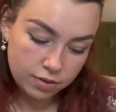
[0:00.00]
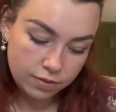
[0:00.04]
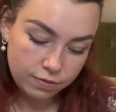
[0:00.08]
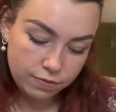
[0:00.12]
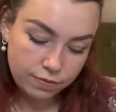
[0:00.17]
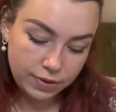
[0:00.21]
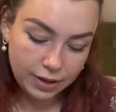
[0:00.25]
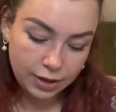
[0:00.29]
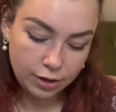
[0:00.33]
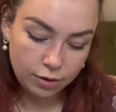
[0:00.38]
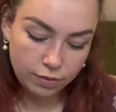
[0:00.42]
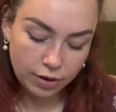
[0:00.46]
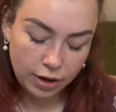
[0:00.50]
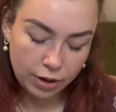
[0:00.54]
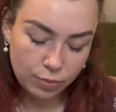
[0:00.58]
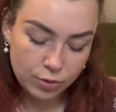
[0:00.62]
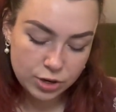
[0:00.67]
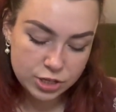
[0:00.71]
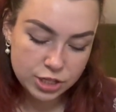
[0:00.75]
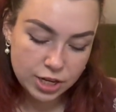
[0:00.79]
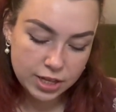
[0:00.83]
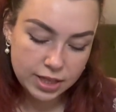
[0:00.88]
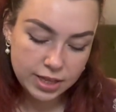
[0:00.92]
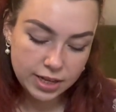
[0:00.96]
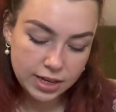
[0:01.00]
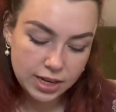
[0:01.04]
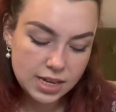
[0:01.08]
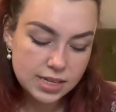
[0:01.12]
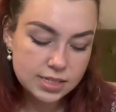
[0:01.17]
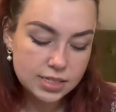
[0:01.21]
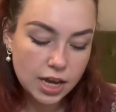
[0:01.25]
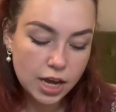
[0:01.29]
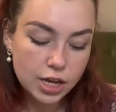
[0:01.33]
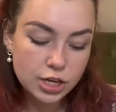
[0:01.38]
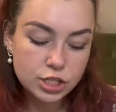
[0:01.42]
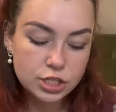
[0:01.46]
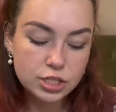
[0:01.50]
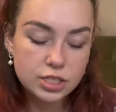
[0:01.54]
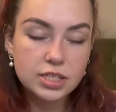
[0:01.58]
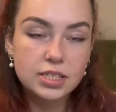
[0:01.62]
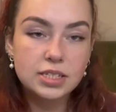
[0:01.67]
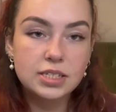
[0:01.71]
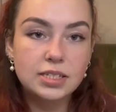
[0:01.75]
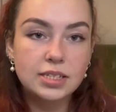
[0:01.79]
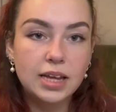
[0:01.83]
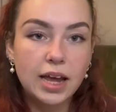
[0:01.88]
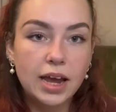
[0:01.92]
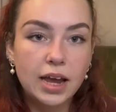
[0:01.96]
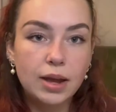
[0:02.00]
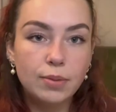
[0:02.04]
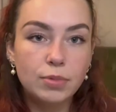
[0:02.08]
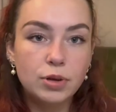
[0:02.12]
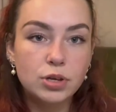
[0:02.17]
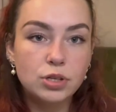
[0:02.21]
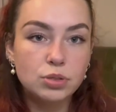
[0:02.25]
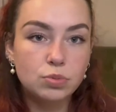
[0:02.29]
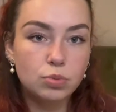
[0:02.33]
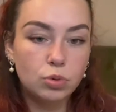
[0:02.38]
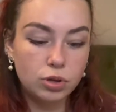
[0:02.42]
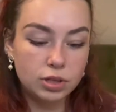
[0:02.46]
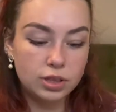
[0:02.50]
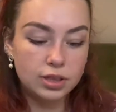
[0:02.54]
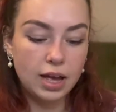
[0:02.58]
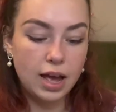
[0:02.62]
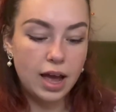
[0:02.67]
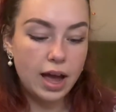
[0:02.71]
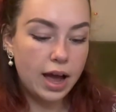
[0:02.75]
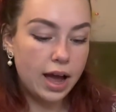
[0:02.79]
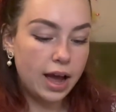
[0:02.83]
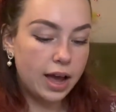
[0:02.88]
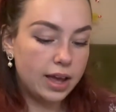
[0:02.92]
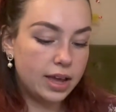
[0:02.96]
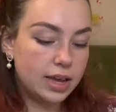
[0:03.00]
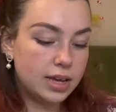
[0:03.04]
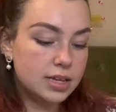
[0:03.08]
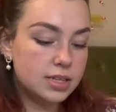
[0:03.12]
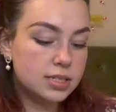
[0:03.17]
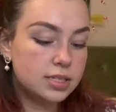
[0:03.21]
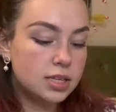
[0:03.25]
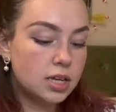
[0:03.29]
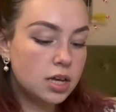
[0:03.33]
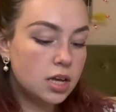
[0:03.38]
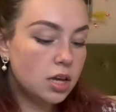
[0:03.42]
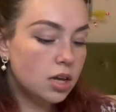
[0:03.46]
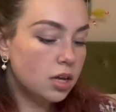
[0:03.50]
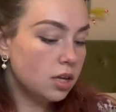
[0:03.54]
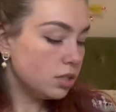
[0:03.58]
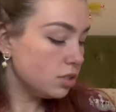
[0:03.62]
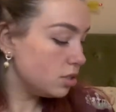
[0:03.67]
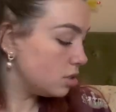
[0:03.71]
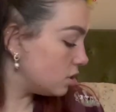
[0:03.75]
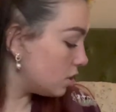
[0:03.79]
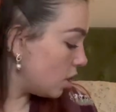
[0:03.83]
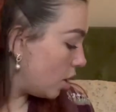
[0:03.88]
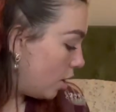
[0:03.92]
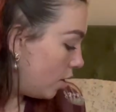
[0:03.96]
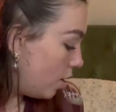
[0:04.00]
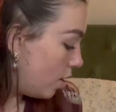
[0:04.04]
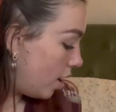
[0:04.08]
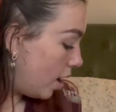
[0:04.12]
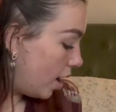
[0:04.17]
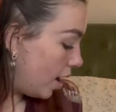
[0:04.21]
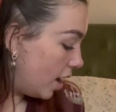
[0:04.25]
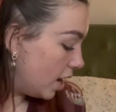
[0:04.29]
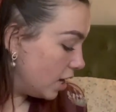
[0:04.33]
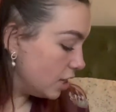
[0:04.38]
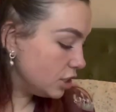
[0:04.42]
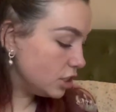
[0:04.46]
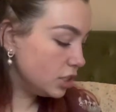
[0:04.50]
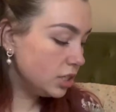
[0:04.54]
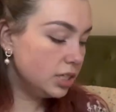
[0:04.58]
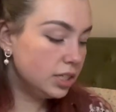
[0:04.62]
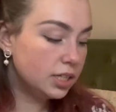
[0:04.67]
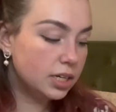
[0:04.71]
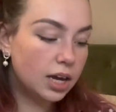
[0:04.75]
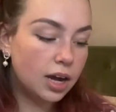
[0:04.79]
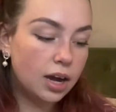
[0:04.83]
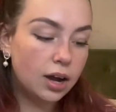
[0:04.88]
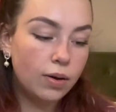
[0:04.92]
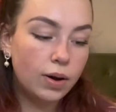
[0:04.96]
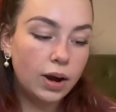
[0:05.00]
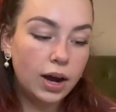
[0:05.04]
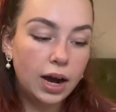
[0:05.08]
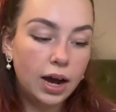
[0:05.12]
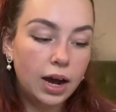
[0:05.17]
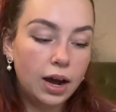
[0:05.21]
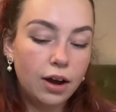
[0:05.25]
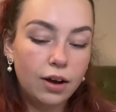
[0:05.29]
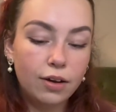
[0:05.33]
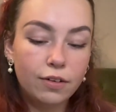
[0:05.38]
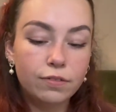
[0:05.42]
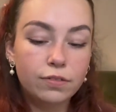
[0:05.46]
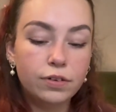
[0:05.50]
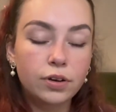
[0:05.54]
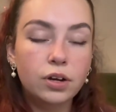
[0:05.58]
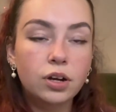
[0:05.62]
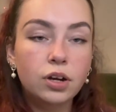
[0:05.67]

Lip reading: fingering, which I think is actually the same as what the hat is. So I actually now have